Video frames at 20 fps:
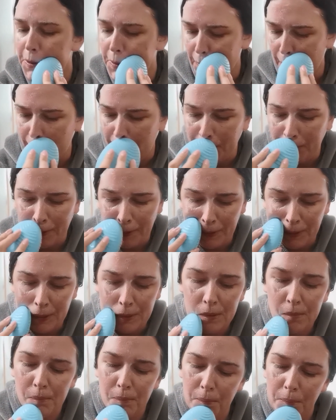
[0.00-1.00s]
and
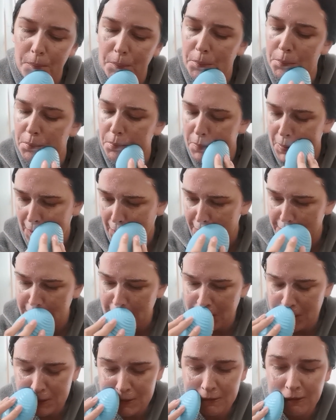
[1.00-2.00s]
then pat
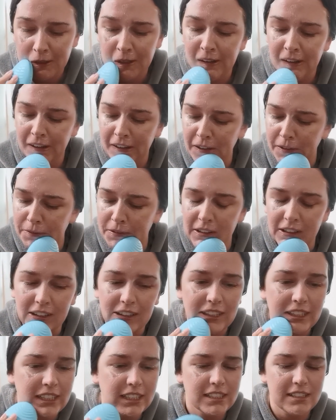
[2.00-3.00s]
it dry with a
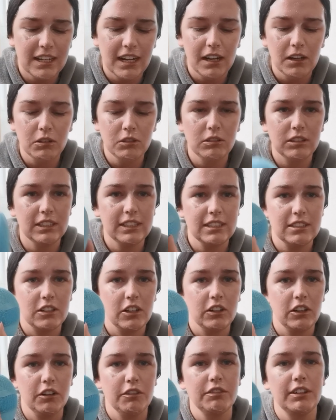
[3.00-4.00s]
clean towel. It's
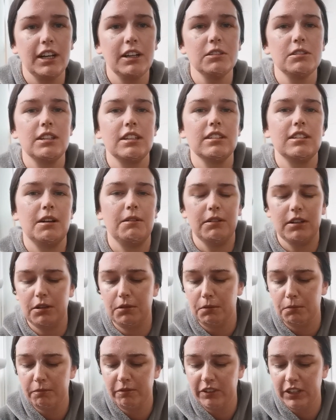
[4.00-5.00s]
gone off now, so that's how I know
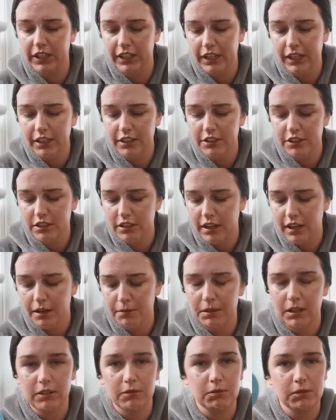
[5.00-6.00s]
I'm finished.
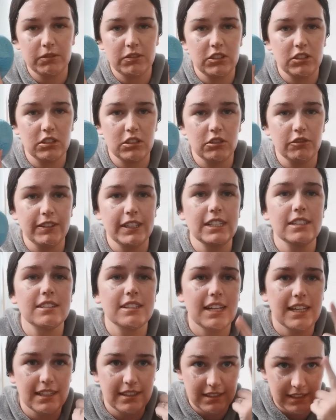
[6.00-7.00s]
And then I'm just gonna rinse
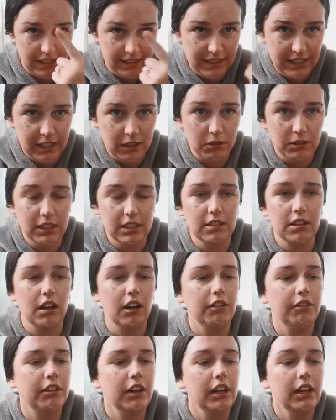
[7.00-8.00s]
this and take all this
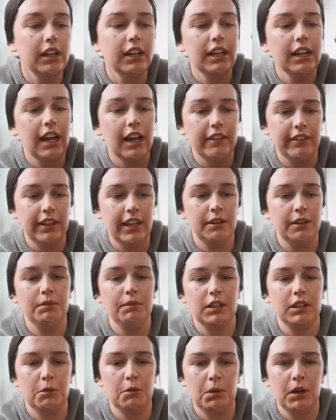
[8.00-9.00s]
off. And then we're
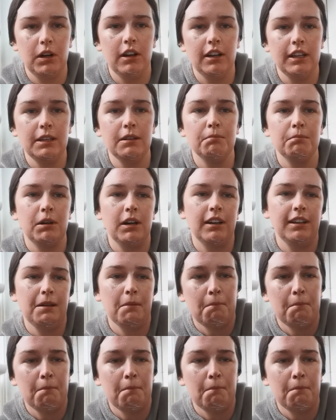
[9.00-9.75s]
gonna apply my